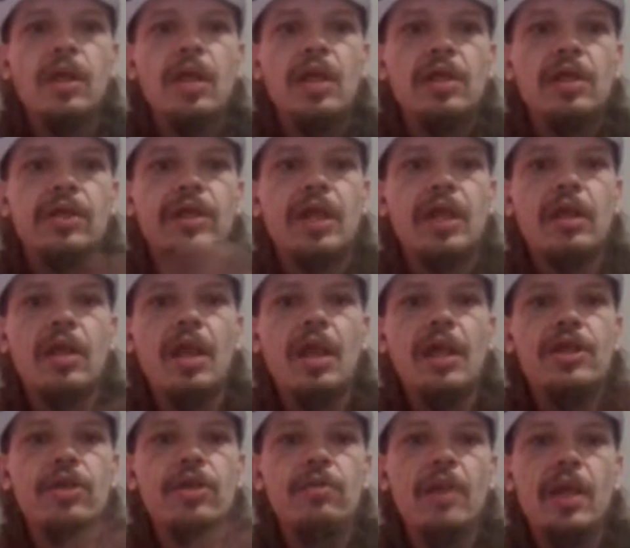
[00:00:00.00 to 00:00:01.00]
Scared to let
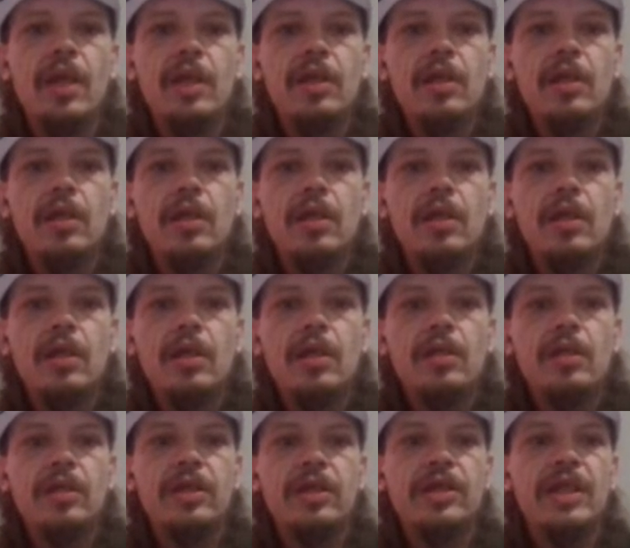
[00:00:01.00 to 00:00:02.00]
you in to
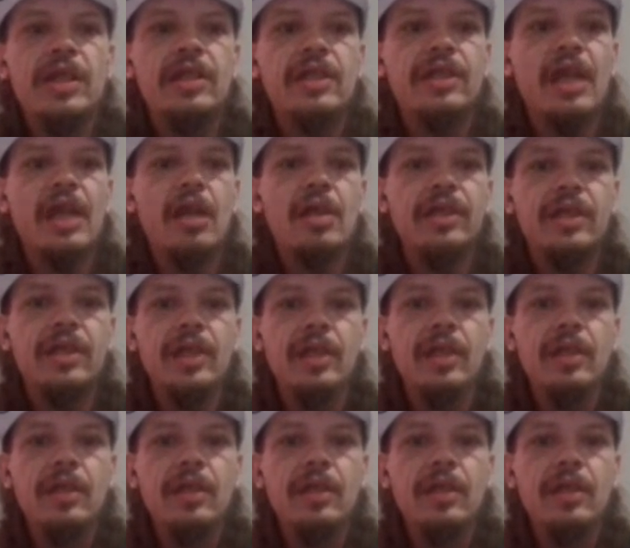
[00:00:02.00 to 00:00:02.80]
see the scary scene.